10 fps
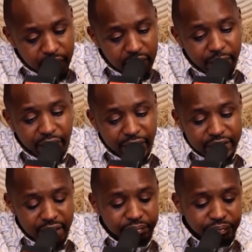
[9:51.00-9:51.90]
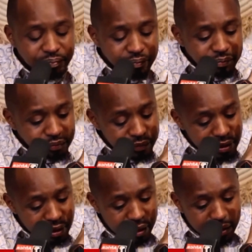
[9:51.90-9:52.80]
in my rectum,
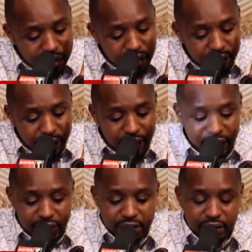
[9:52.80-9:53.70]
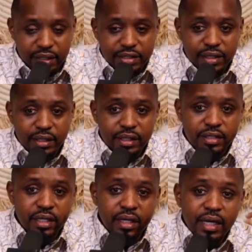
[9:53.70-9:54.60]
in my anus, and then
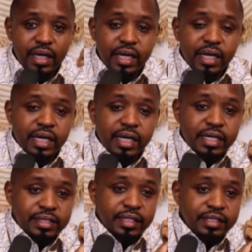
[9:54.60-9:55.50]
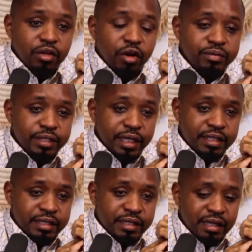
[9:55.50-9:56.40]
started inserting
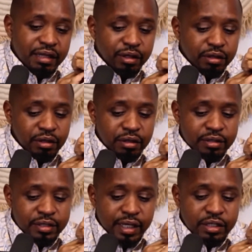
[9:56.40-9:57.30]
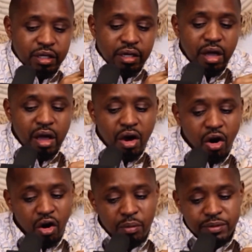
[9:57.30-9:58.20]
objects. They start
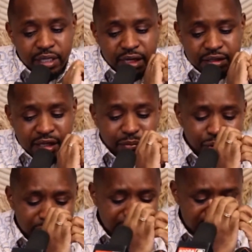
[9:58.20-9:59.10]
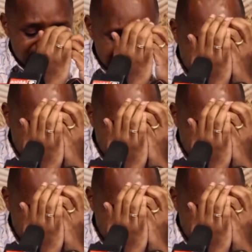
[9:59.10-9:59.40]
objects and pull it